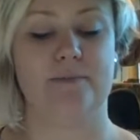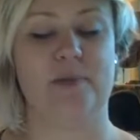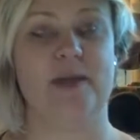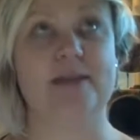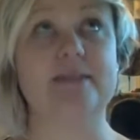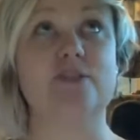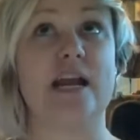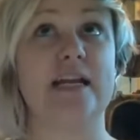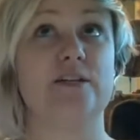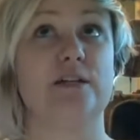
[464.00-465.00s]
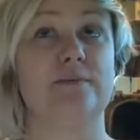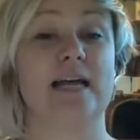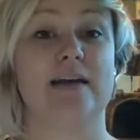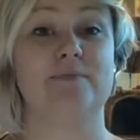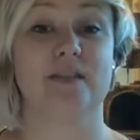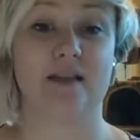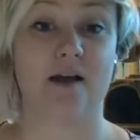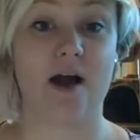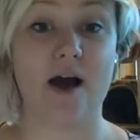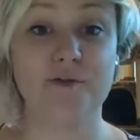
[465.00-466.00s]
Because change sometimes is
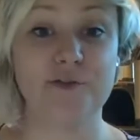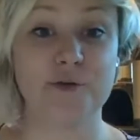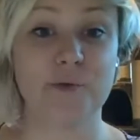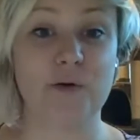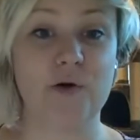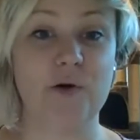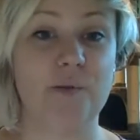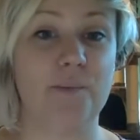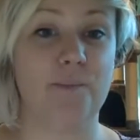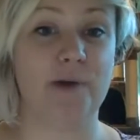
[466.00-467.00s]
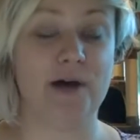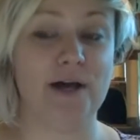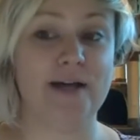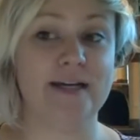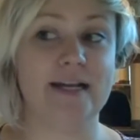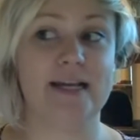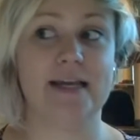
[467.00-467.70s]
uncomfortable, but